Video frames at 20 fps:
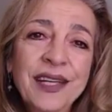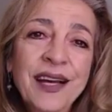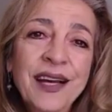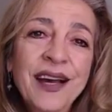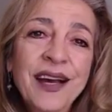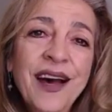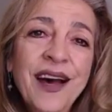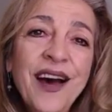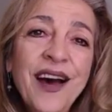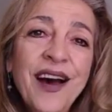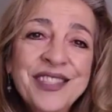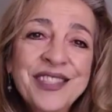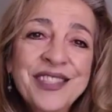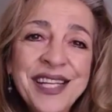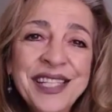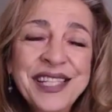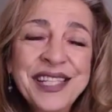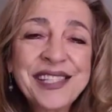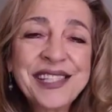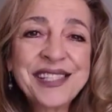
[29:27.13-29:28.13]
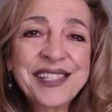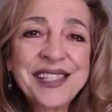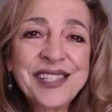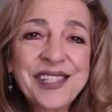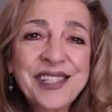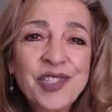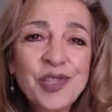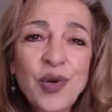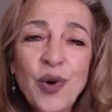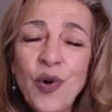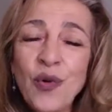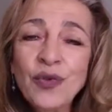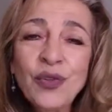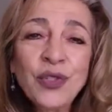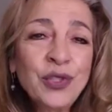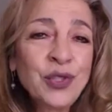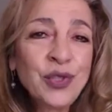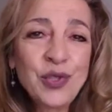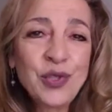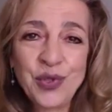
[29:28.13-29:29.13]
hugs and kisses over
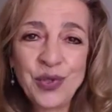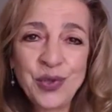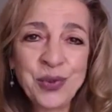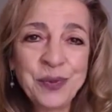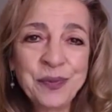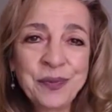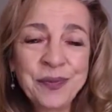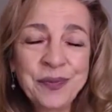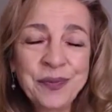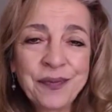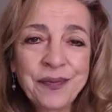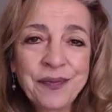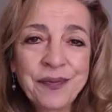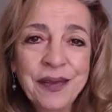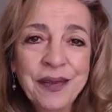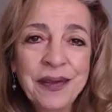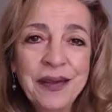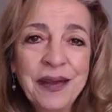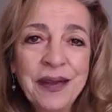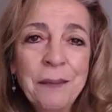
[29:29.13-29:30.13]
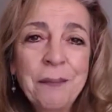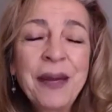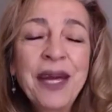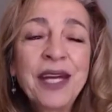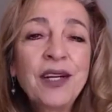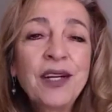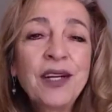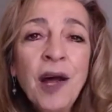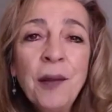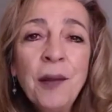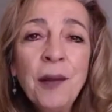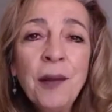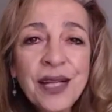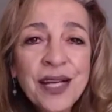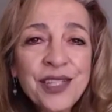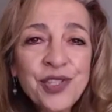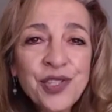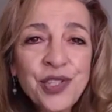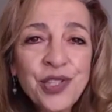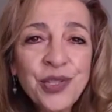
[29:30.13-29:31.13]
the Zoom. May God
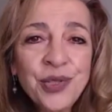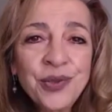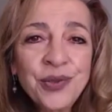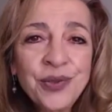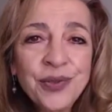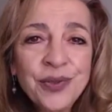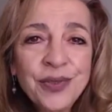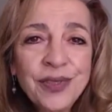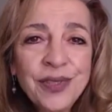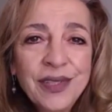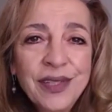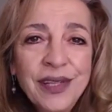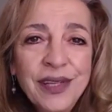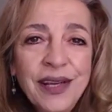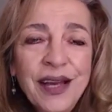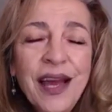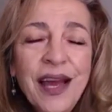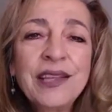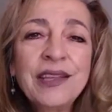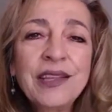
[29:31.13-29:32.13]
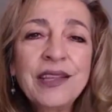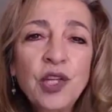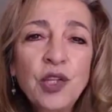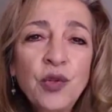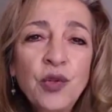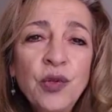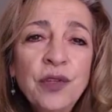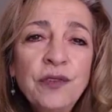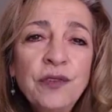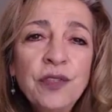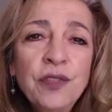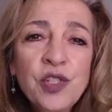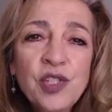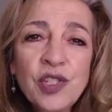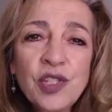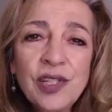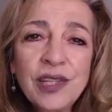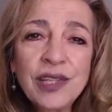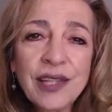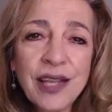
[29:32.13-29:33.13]
bless you and the
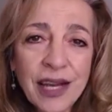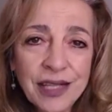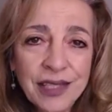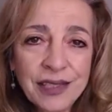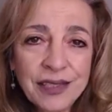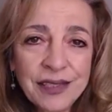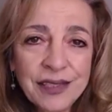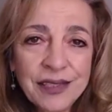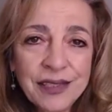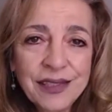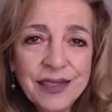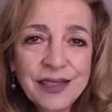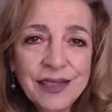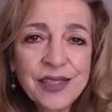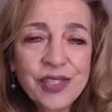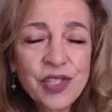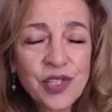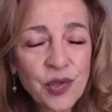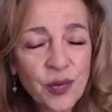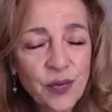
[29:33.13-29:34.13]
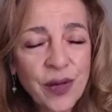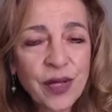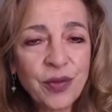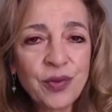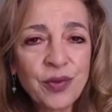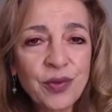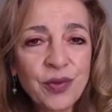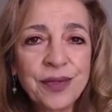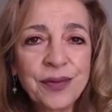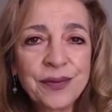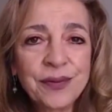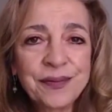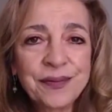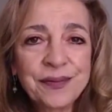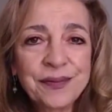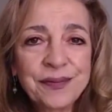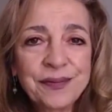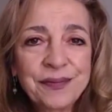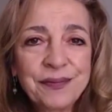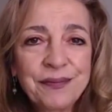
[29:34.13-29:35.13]
universal light surround you.
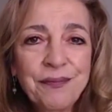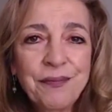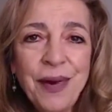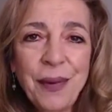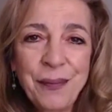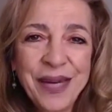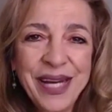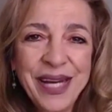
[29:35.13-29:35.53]
Bye